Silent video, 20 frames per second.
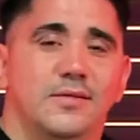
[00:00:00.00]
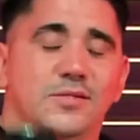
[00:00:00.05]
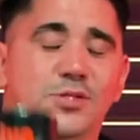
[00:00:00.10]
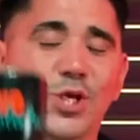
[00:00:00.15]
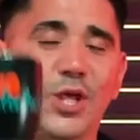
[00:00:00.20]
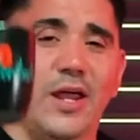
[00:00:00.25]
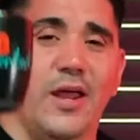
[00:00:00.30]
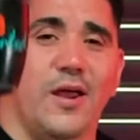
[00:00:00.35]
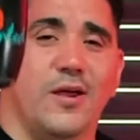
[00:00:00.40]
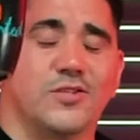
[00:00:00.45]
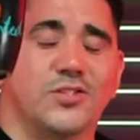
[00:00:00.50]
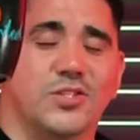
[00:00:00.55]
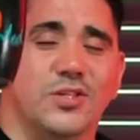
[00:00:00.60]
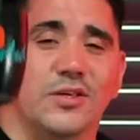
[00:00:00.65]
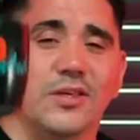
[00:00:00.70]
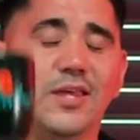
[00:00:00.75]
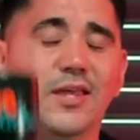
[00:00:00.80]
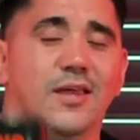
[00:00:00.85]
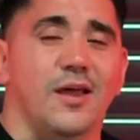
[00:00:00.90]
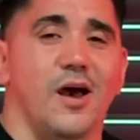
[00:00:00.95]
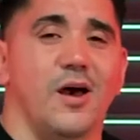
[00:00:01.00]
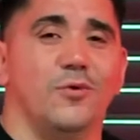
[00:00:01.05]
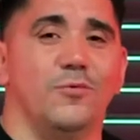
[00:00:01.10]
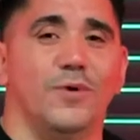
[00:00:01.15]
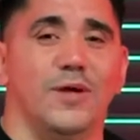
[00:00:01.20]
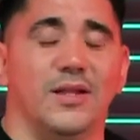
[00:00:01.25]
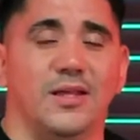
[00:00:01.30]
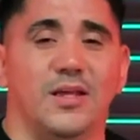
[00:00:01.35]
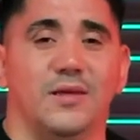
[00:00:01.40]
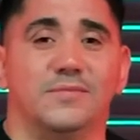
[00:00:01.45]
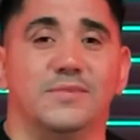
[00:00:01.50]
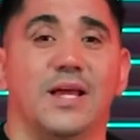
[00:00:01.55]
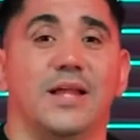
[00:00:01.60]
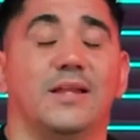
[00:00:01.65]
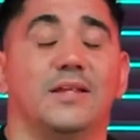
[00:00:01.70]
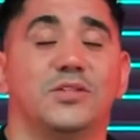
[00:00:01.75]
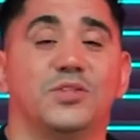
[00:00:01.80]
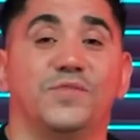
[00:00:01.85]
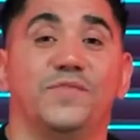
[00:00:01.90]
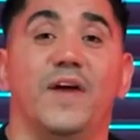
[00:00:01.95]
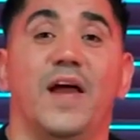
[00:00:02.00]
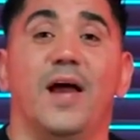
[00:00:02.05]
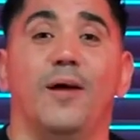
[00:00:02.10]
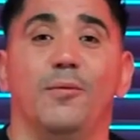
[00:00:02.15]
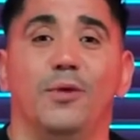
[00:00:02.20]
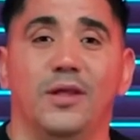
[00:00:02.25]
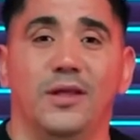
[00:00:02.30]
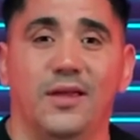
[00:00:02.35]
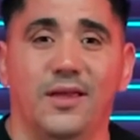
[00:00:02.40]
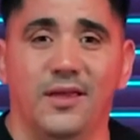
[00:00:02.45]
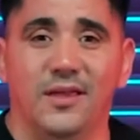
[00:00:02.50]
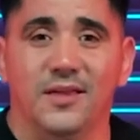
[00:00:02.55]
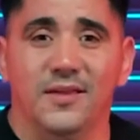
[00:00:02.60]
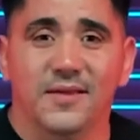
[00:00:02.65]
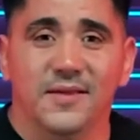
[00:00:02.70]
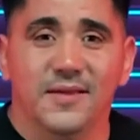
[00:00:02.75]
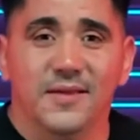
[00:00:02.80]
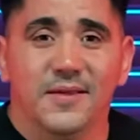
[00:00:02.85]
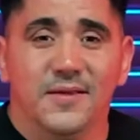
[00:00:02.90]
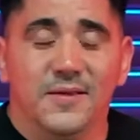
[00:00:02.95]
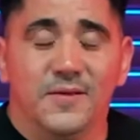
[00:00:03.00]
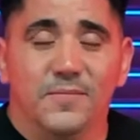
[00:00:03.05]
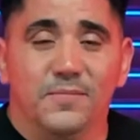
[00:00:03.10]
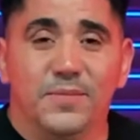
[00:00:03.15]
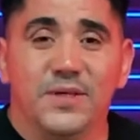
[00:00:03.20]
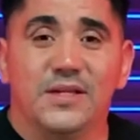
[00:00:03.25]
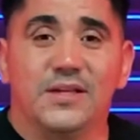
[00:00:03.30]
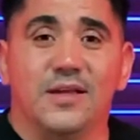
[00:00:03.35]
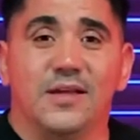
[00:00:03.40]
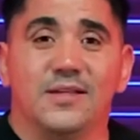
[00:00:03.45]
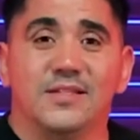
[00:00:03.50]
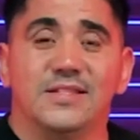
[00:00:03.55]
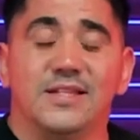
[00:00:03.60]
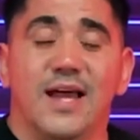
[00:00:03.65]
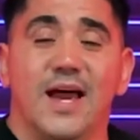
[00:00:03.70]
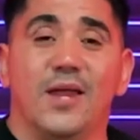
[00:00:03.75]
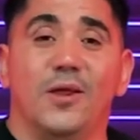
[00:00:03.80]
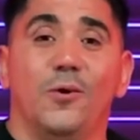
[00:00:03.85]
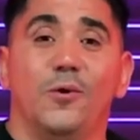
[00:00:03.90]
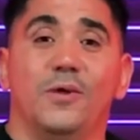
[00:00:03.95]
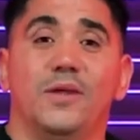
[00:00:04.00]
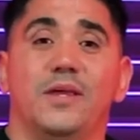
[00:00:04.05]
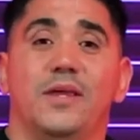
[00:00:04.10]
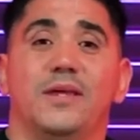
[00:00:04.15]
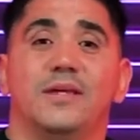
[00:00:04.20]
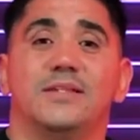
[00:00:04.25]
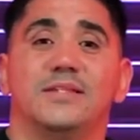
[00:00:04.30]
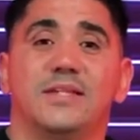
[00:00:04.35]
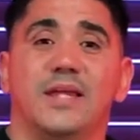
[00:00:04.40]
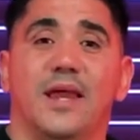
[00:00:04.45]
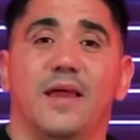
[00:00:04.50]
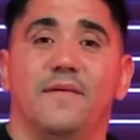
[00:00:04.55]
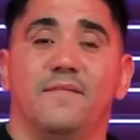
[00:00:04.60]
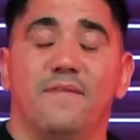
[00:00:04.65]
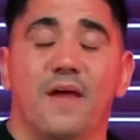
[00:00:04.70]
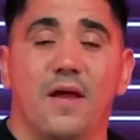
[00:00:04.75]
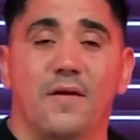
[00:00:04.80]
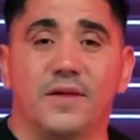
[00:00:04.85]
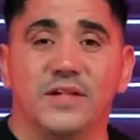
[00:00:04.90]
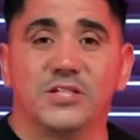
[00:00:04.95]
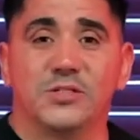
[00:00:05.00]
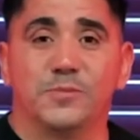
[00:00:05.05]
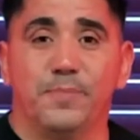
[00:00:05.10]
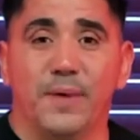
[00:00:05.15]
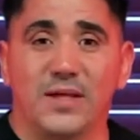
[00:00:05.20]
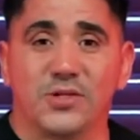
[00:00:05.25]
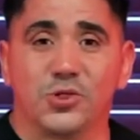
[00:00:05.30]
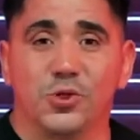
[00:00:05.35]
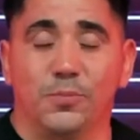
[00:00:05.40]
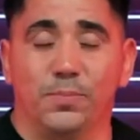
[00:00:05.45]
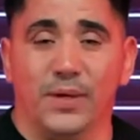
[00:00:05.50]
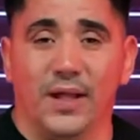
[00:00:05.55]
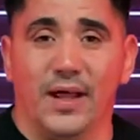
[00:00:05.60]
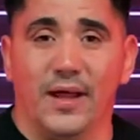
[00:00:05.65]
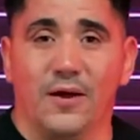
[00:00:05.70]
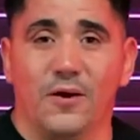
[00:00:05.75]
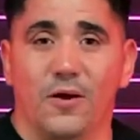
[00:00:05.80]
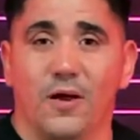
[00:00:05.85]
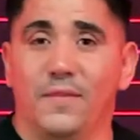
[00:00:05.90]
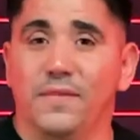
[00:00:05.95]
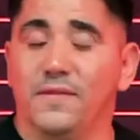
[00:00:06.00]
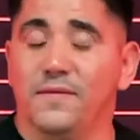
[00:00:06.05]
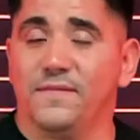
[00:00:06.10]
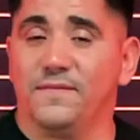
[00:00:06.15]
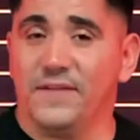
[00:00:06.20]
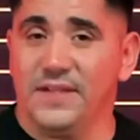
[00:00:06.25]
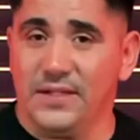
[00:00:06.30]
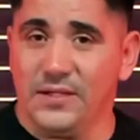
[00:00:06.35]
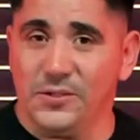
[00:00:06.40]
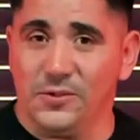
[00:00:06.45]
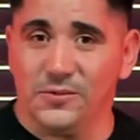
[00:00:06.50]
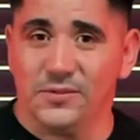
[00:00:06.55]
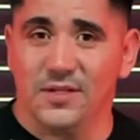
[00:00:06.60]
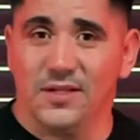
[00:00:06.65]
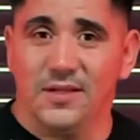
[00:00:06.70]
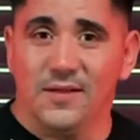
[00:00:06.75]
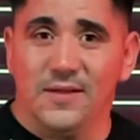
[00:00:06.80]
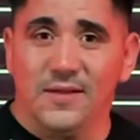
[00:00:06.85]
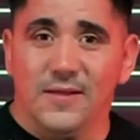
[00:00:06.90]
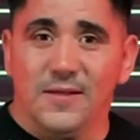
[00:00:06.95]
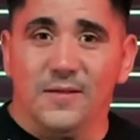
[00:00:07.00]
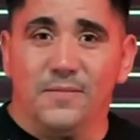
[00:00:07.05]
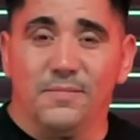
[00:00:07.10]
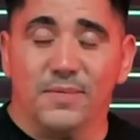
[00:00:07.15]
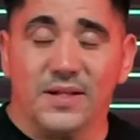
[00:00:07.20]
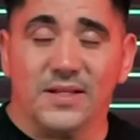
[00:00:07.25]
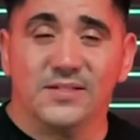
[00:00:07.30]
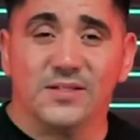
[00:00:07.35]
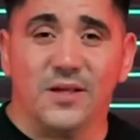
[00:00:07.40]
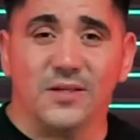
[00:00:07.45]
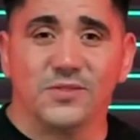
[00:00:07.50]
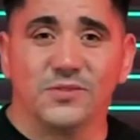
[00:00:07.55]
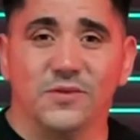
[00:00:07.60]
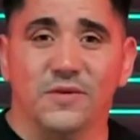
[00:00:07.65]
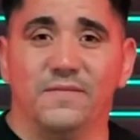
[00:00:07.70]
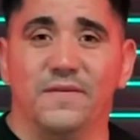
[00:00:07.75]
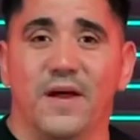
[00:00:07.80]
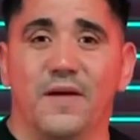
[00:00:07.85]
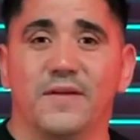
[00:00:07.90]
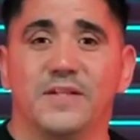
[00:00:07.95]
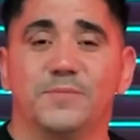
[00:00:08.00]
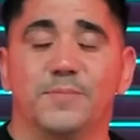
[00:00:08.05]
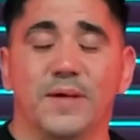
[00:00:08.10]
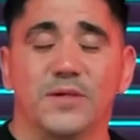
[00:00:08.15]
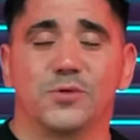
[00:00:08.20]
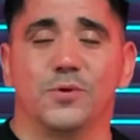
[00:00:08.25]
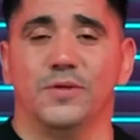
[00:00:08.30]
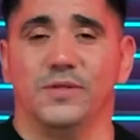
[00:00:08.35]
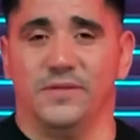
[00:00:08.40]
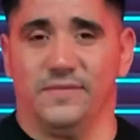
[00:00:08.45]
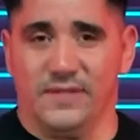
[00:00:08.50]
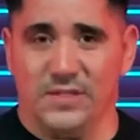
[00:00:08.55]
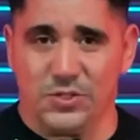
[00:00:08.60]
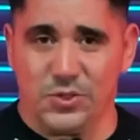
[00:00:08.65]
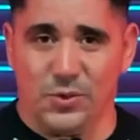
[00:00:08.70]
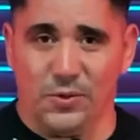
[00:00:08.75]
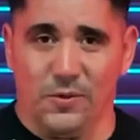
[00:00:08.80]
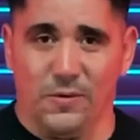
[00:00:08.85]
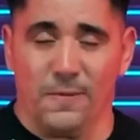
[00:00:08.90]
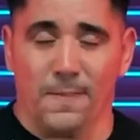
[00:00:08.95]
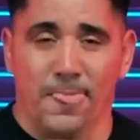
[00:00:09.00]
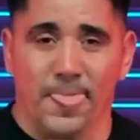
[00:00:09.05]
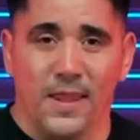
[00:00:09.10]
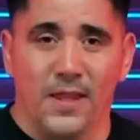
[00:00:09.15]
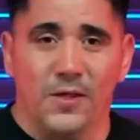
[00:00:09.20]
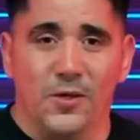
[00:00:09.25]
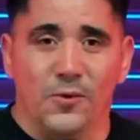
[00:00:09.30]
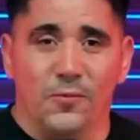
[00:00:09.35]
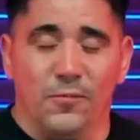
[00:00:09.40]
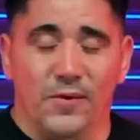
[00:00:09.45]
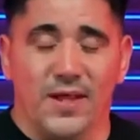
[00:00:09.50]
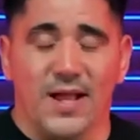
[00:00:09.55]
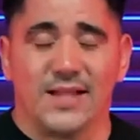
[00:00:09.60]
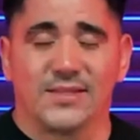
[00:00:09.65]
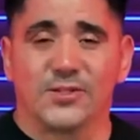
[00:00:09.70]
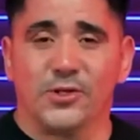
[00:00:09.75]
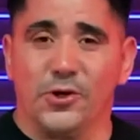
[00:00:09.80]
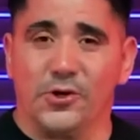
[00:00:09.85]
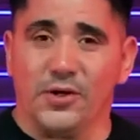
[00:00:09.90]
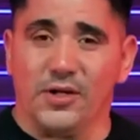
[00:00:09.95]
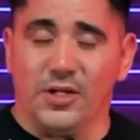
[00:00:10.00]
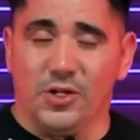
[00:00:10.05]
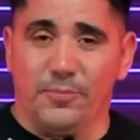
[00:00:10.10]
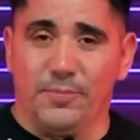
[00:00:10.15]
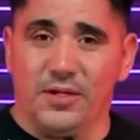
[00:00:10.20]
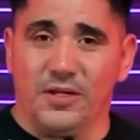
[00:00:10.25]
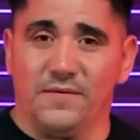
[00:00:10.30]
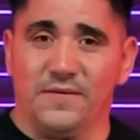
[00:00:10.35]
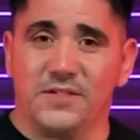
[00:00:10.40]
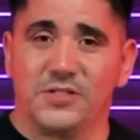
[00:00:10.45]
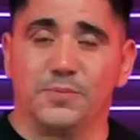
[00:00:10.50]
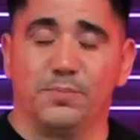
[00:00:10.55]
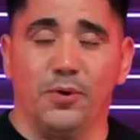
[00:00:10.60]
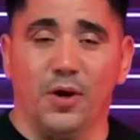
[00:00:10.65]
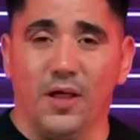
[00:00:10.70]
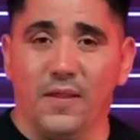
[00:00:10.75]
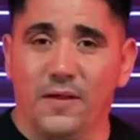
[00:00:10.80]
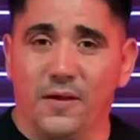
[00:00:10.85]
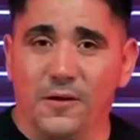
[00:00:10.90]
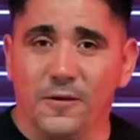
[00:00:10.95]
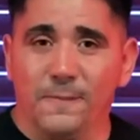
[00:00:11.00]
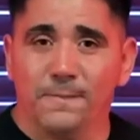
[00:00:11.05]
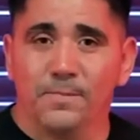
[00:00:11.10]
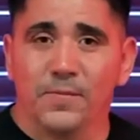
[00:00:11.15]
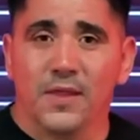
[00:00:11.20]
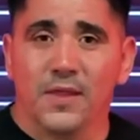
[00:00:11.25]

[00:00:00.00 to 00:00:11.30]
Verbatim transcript: Cheers to Kyahn Williams and his family, because not only is he a very special player on the field, but he's also a very special individual. We got to learn a little bit of his brother,